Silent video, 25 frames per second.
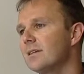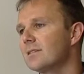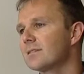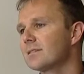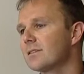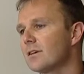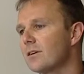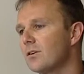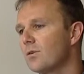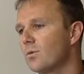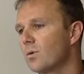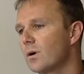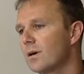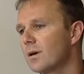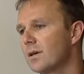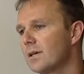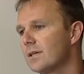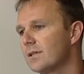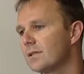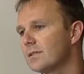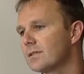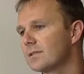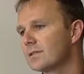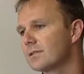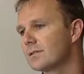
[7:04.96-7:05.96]
So
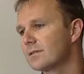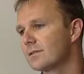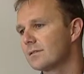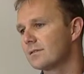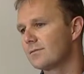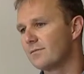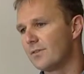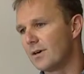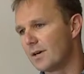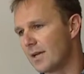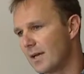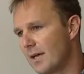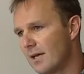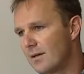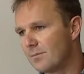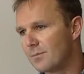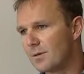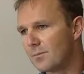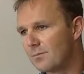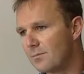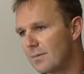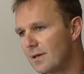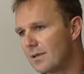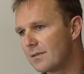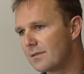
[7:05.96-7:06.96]
whereas the finite
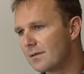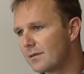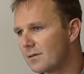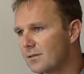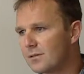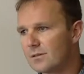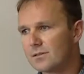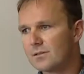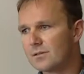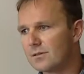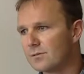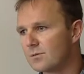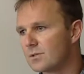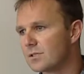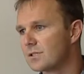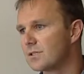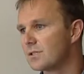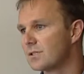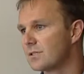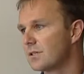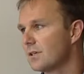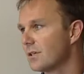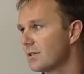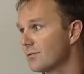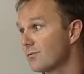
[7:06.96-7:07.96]
element method that was
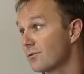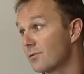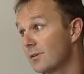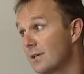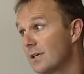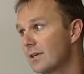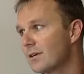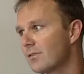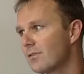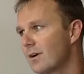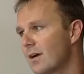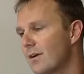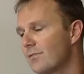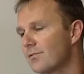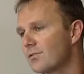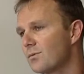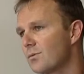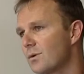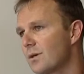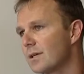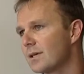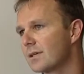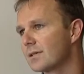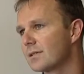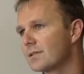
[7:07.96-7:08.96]
designed for aircraft
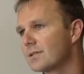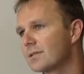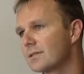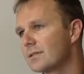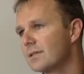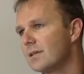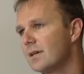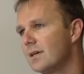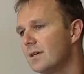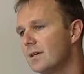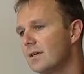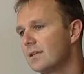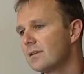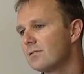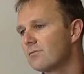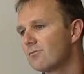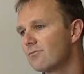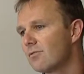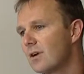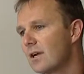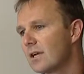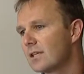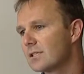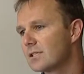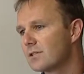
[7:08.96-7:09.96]
wings,
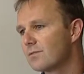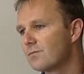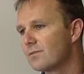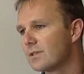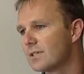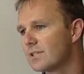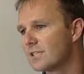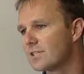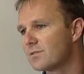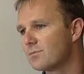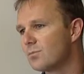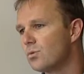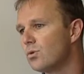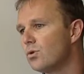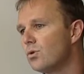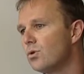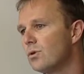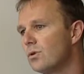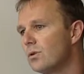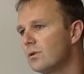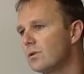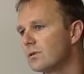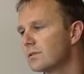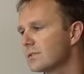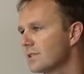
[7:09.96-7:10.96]
relatively
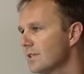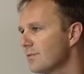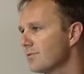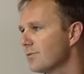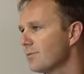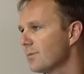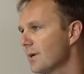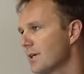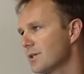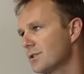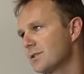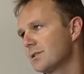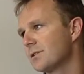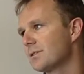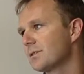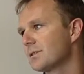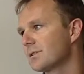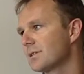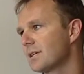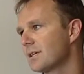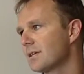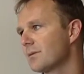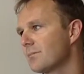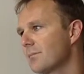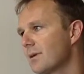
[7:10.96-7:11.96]
small deformations
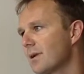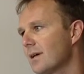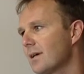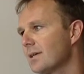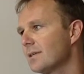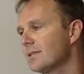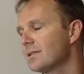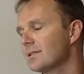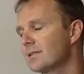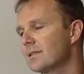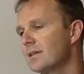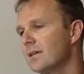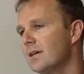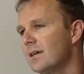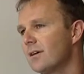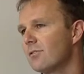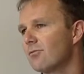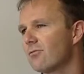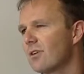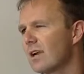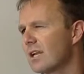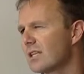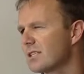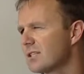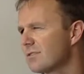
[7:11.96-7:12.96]
take place,
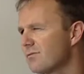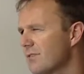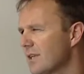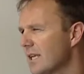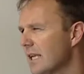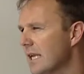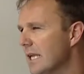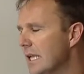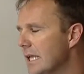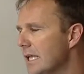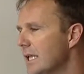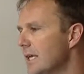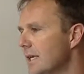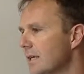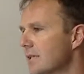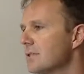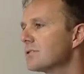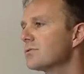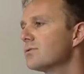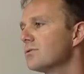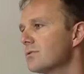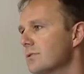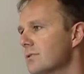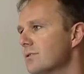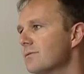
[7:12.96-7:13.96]
relatively linear
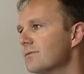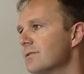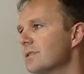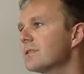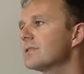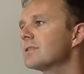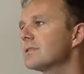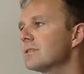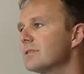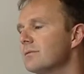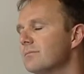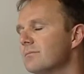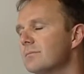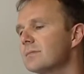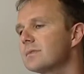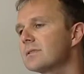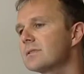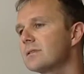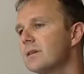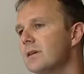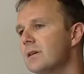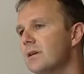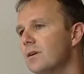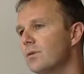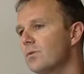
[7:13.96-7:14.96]
sorts of systems.
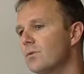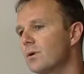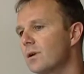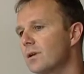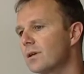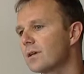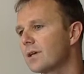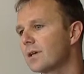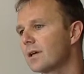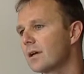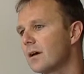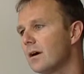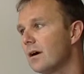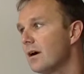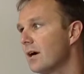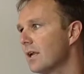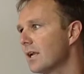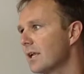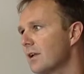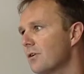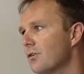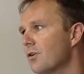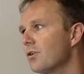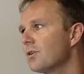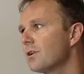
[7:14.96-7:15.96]
We're looking at
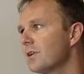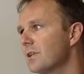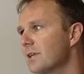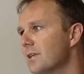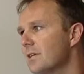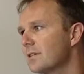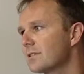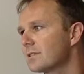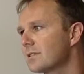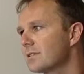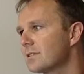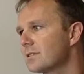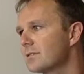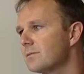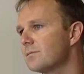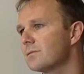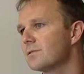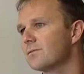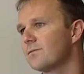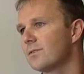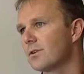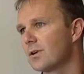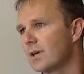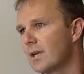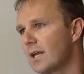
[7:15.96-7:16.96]
highly non-linear
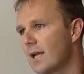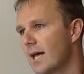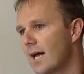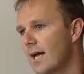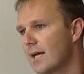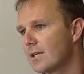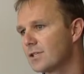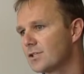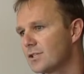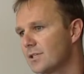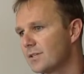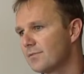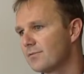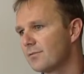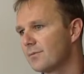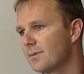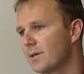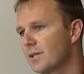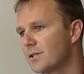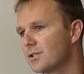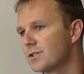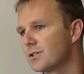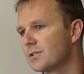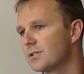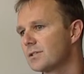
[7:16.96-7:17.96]
systems, very large
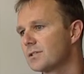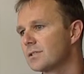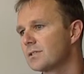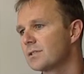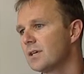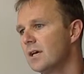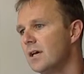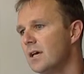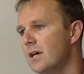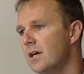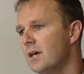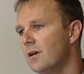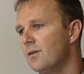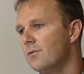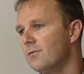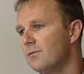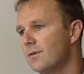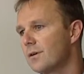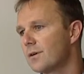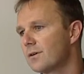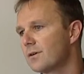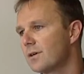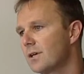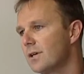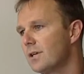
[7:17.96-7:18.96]
deformations,
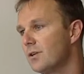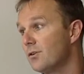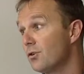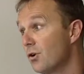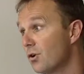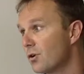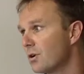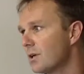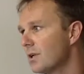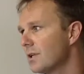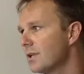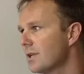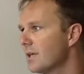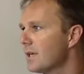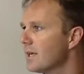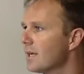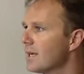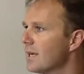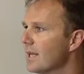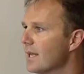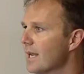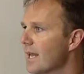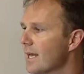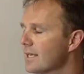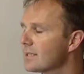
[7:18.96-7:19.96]
very
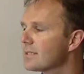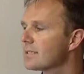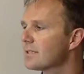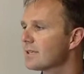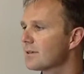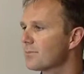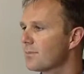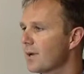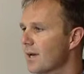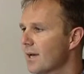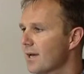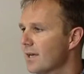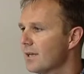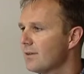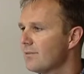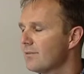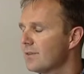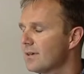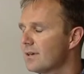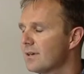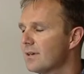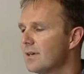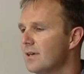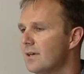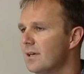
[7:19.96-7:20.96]
non-linear elastic
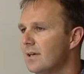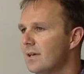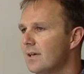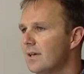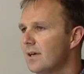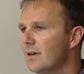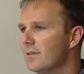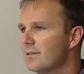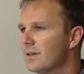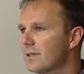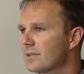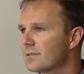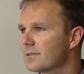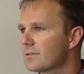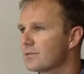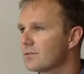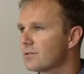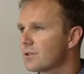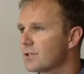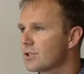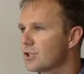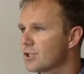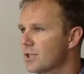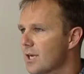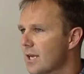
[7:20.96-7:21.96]
behaviour, and that's the
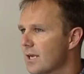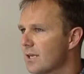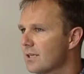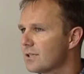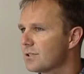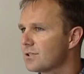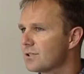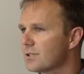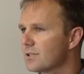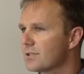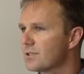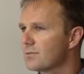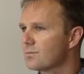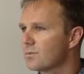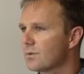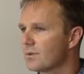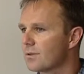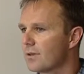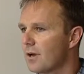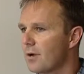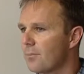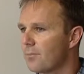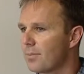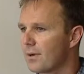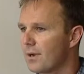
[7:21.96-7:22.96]
sort of challenges with
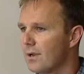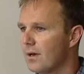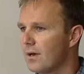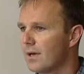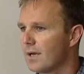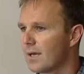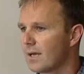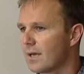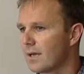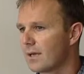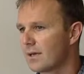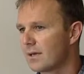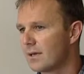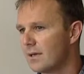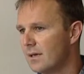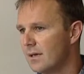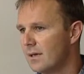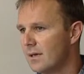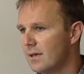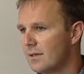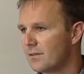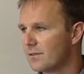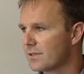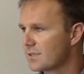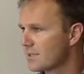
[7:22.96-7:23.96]
applying
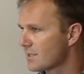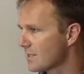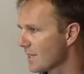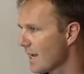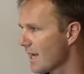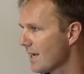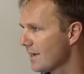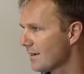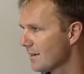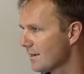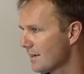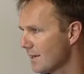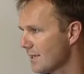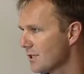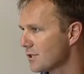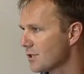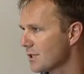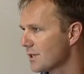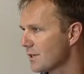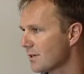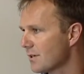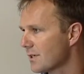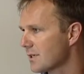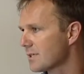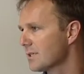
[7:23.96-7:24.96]
the standard
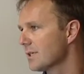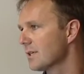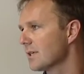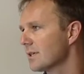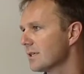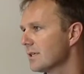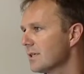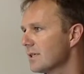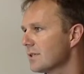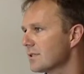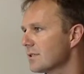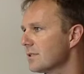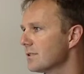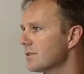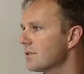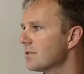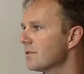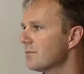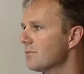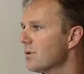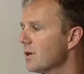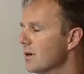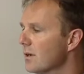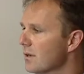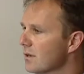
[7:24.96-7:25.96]
engineering techniques into
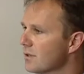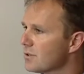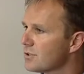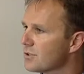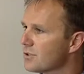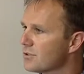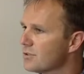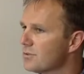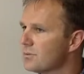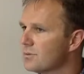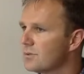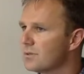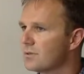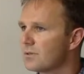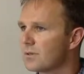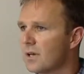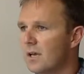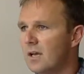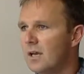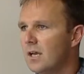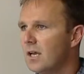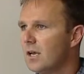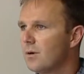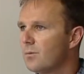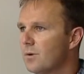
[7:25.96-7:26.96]
the biological world.
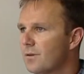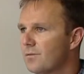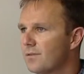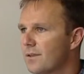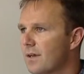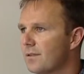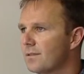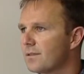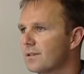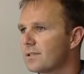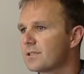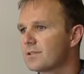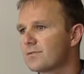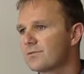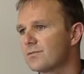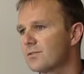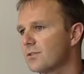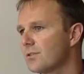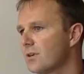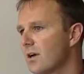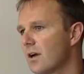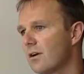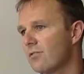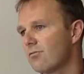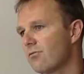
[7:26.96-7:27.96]
And we've done this
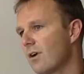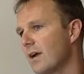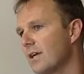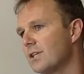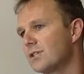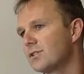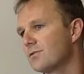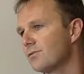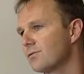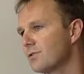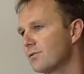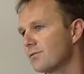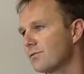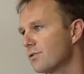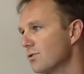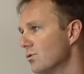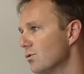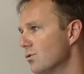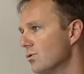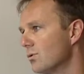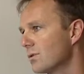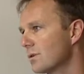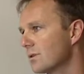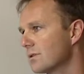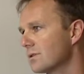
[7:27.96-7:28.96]
for a range of different
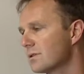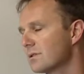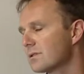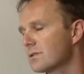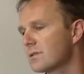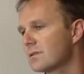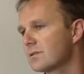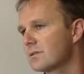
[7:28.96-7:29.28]
organs.